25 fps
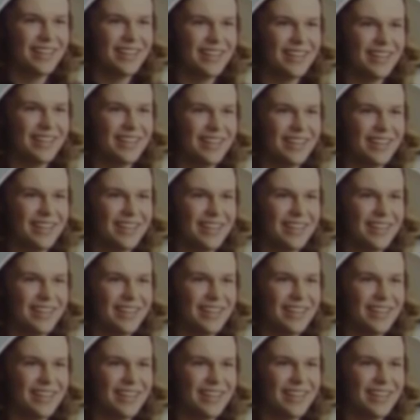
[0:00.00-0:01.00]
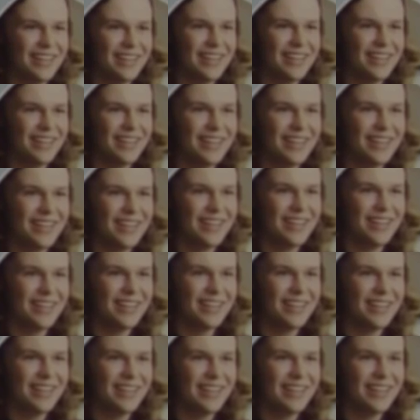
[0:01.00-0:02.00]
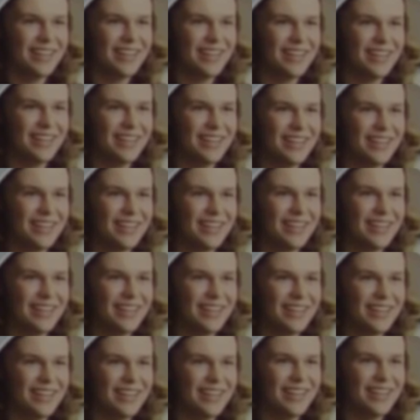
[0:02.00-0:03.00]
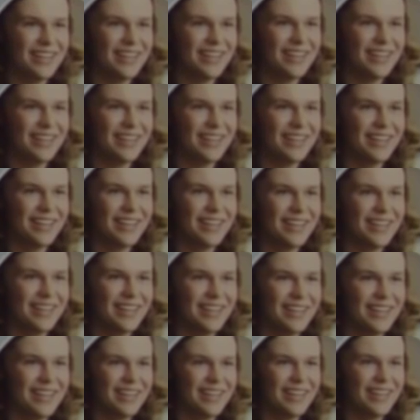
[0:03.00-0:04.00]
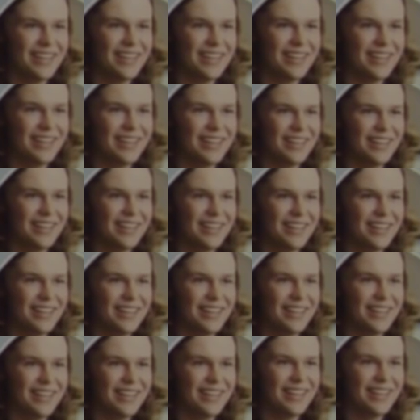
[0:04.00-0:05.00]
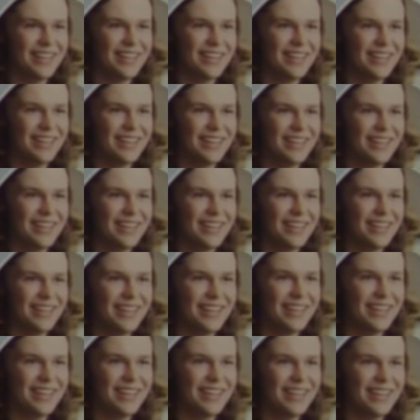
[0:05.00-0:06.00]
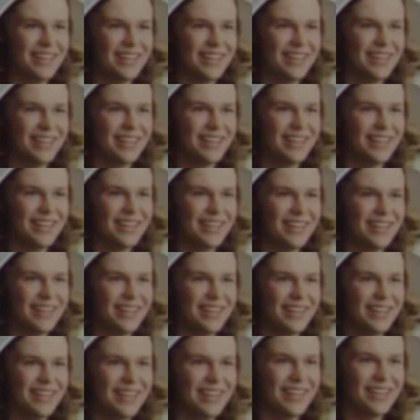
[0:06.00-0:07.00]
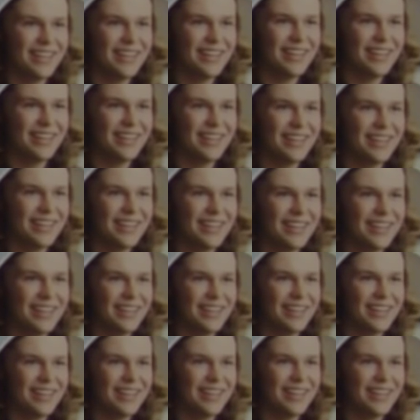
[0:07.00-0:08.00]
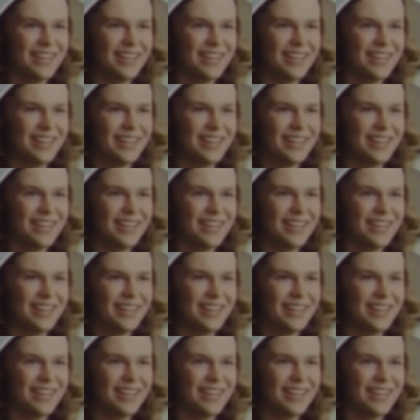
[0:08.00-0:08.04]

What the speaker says: (not speaking)